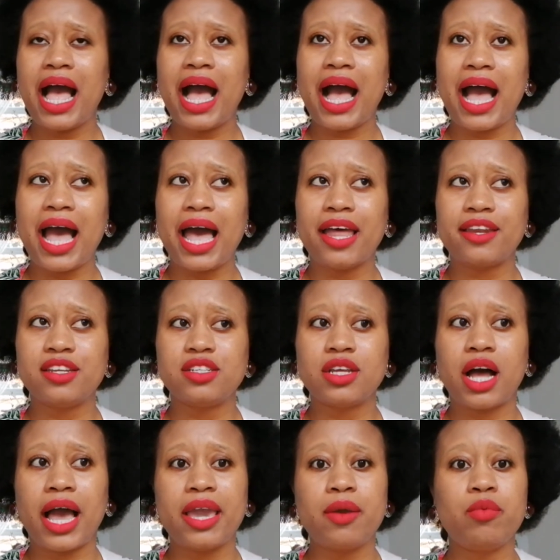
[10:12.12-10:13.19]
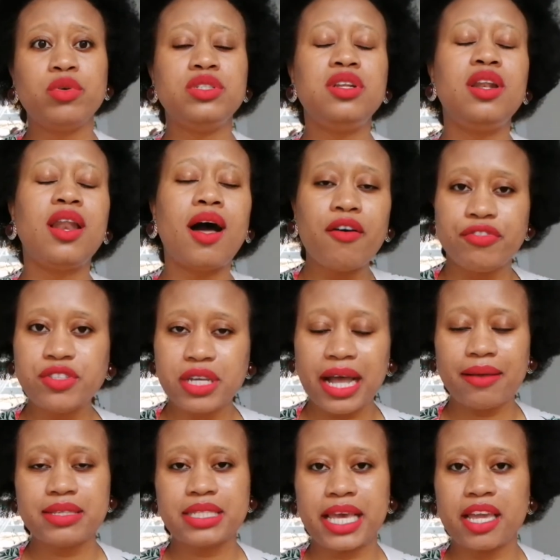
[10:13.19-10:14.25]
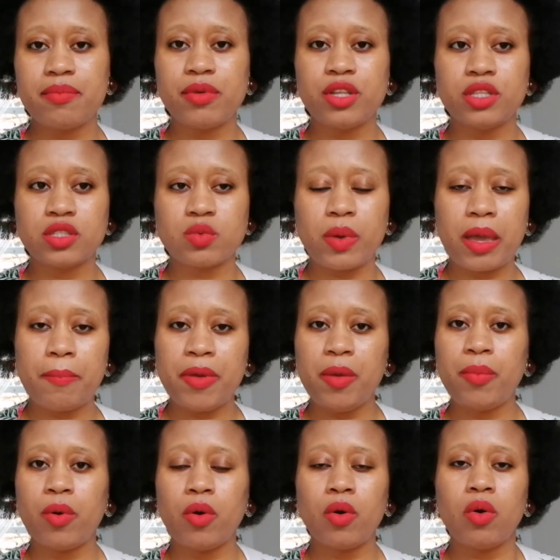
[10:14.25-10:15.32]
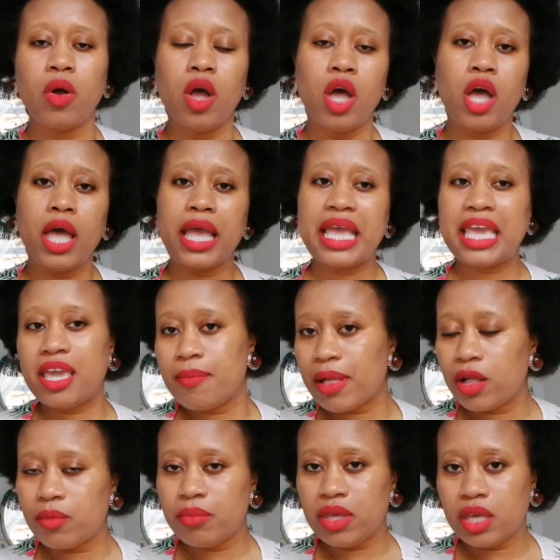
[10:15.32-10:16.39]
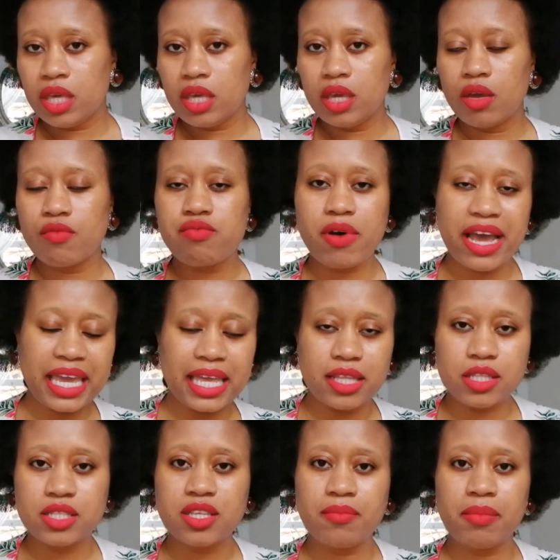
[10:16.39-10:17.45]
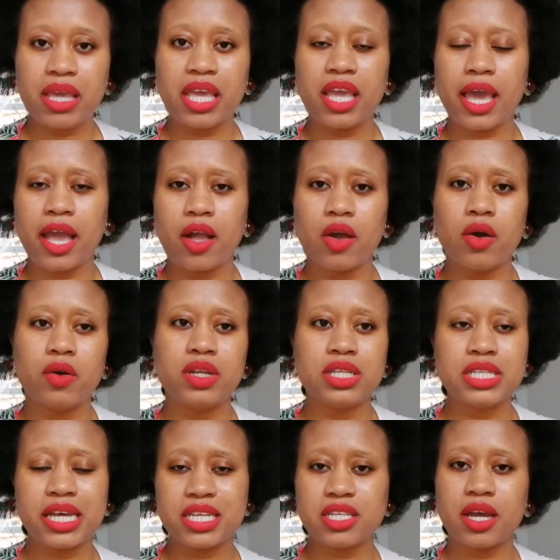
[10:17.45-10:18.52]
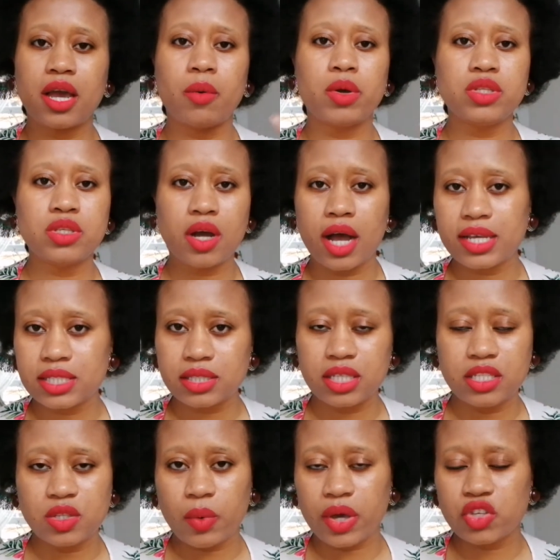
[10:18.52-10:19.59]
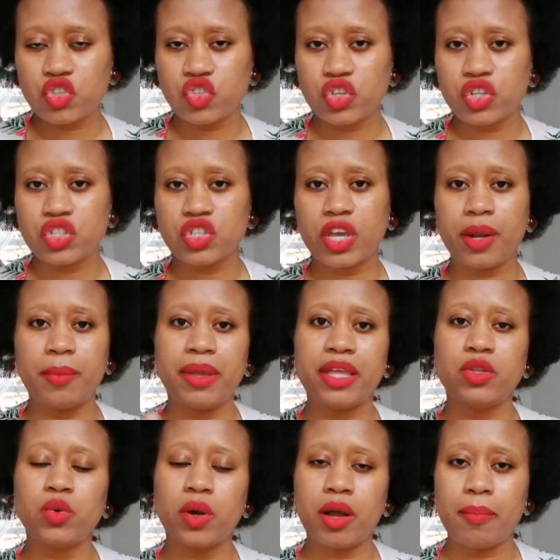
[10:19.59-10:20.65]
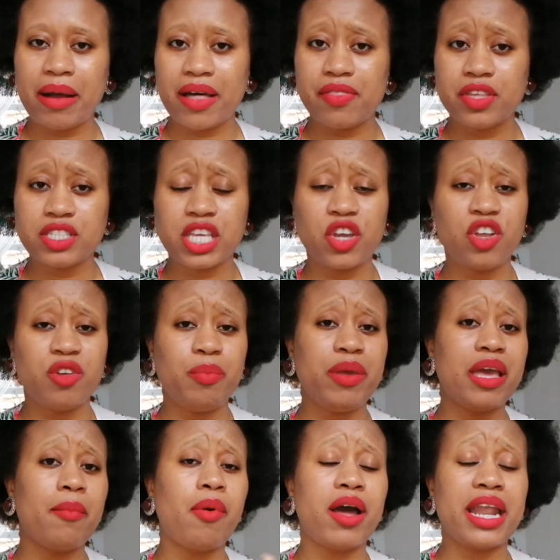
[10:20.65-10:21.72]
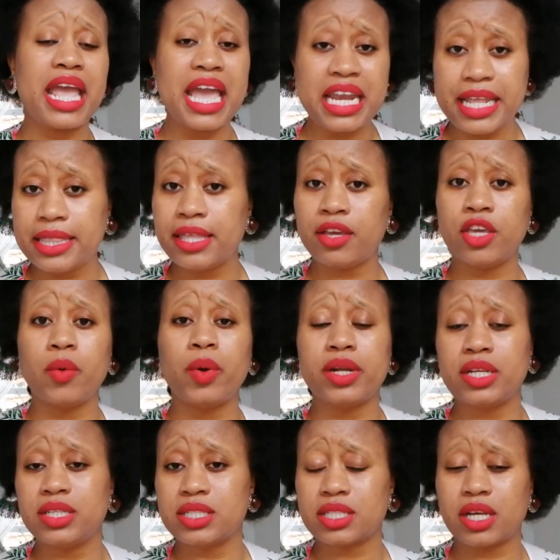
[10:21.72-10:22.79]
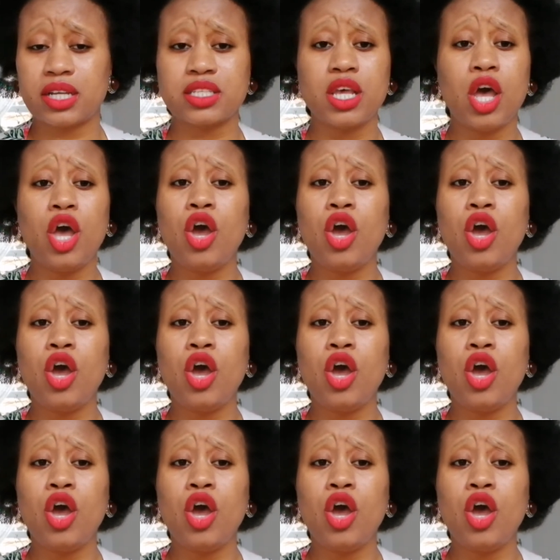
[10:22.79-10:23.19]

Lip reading: And I would love to have segments where people email me, write into me, and go, Natasha, I want to ask these questions. Can we talk about this? It could be about anything you want to discuss.